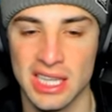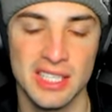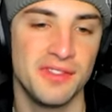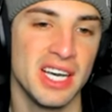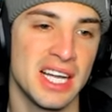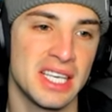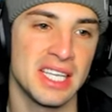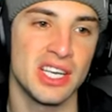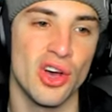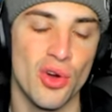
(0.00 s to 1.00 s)
Leafeon
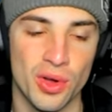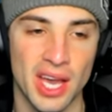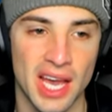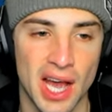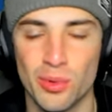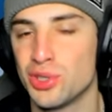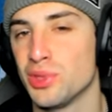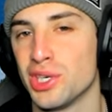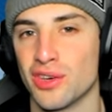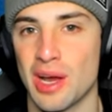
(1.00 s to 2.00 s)
did okay. I wish we
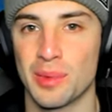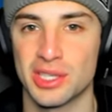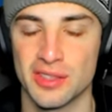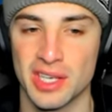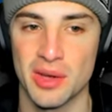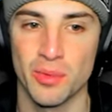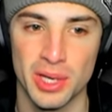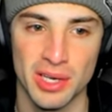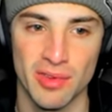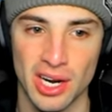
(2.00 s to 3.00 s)
could have grabbed ourselves a
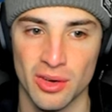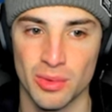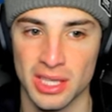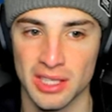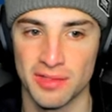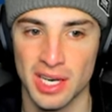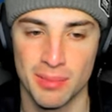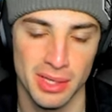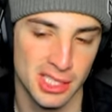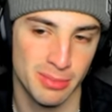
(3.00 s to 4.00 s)
winning record with Leafeon,
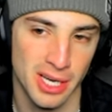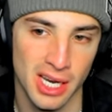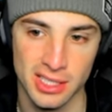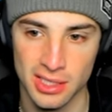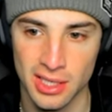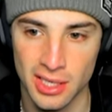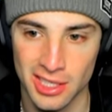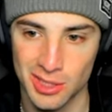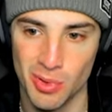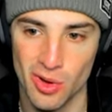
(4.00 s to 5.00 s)
but let's be honest,
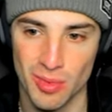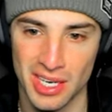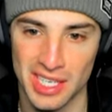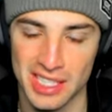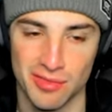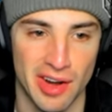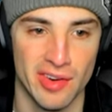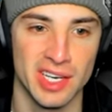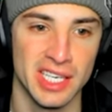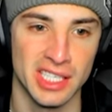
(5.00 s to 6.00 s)
this Pokemon is
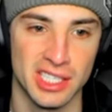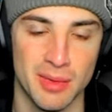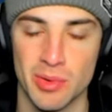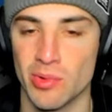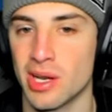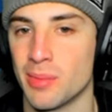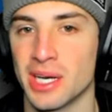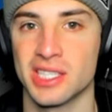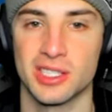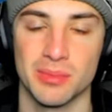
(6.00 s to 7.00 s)
very niche. I mean, we went up
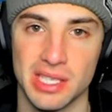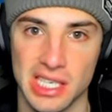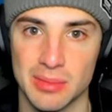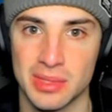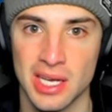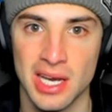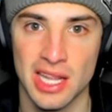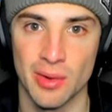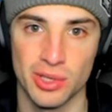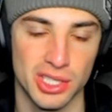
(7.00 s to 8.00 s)
against some teams
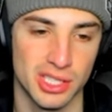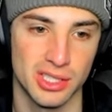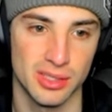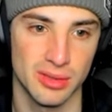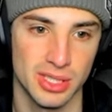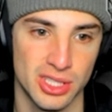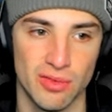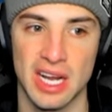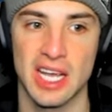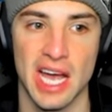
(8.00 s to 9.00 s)
that were just
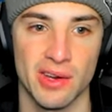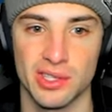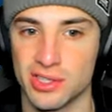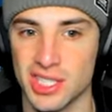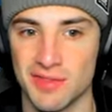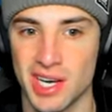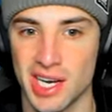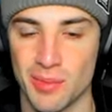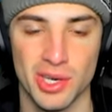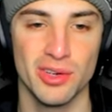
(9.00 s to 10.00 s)
direct counters to Leafeon,
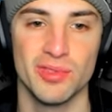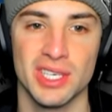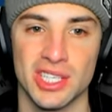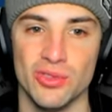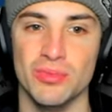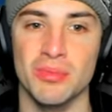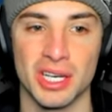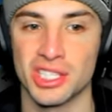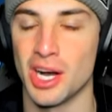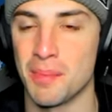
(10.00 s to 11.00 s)
and we couldn't really do
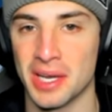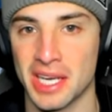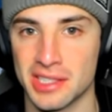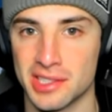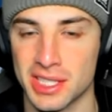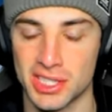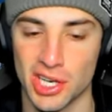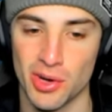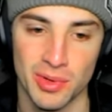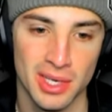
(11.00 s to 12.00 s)
much up against it.
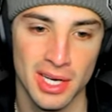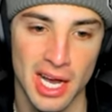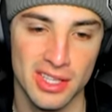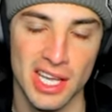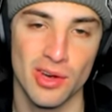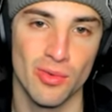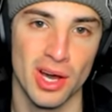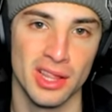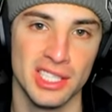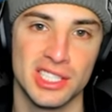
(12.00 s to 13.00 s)
So I'll take a,
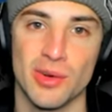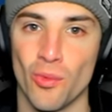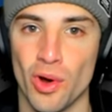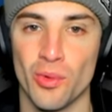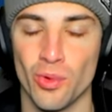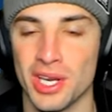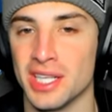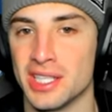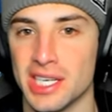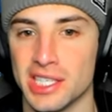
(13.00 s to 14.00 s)
at least one win
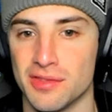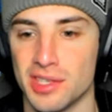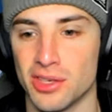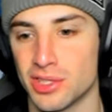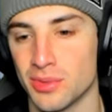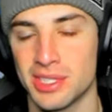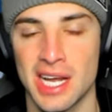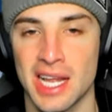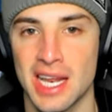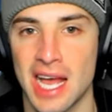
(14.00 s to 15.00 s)
in today's video, so it's
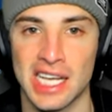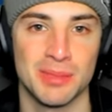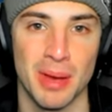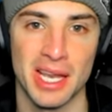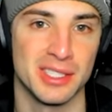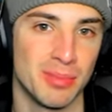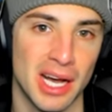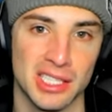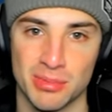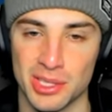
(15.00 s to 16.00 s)
not as bad as
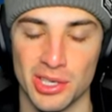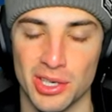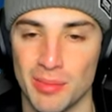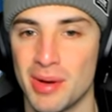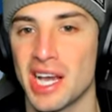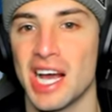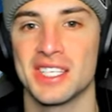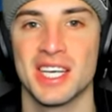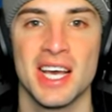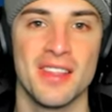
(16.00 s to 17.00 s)
possibly could. But
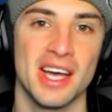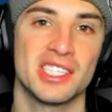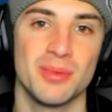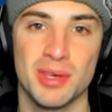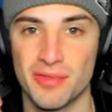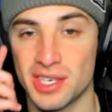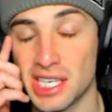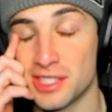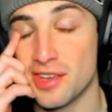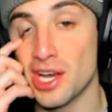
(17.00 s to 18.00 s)
guys, that is going to be it for
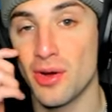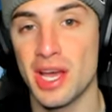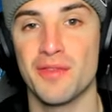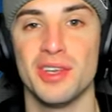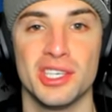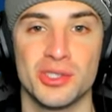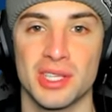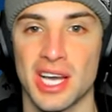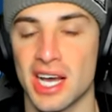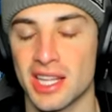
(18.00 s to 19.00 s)
today's video. If you did enjoy the
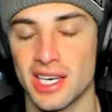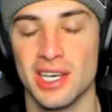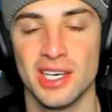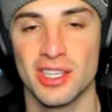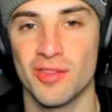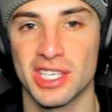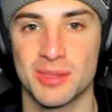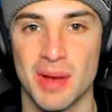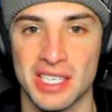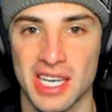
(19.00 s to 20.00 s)
content, don't forget to
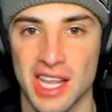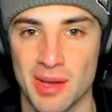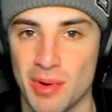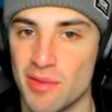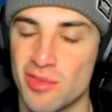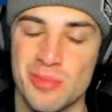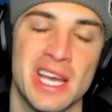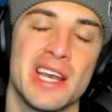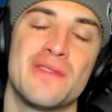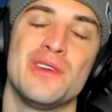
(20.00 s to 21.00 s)
smash that like button for me.
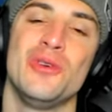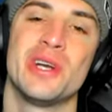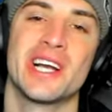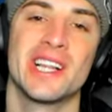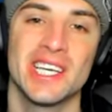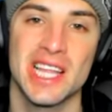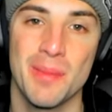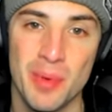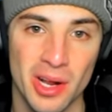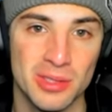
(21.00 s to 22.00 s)
And if you're new here, click
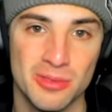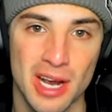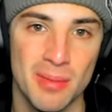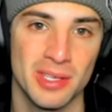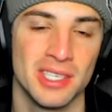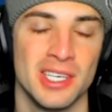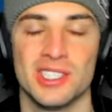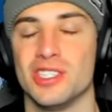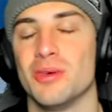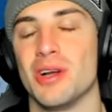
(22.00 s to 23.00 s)
that big red subscribe button so
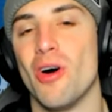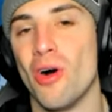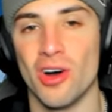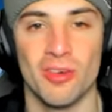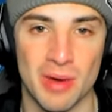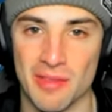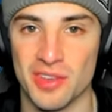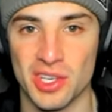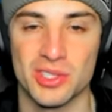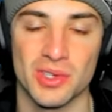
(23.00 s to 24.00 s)
you know when all of my
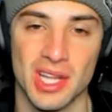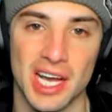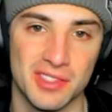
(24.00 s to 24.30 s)
videos go live.